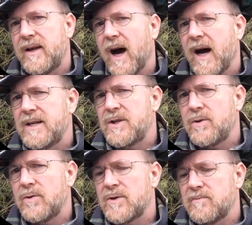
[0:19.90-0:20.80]
The
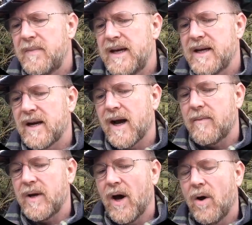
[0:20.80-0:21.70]
iTunes media
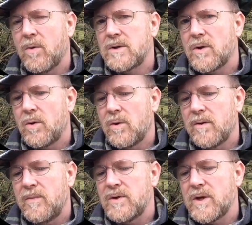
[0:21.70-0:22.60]
library holds all
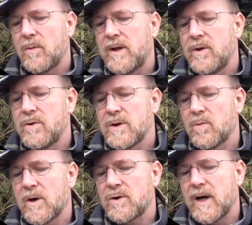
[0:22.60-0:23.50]
the music we use
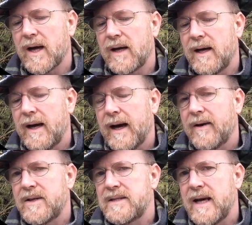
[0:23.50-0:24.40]
in OneTrack,
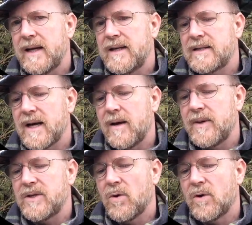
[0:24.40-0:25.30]
and the setlists I'll
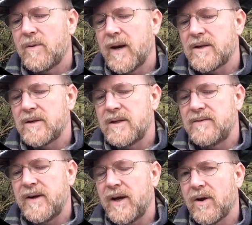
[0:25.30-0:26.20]
be talking about in
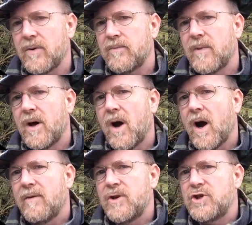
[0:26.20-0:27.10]
this video
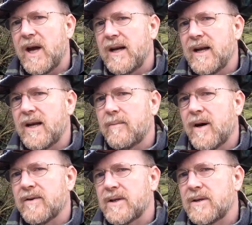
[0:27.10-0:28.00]
hover gently
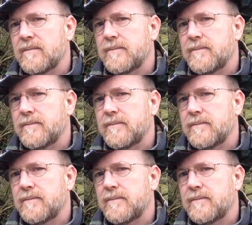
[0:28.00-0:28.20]
above it.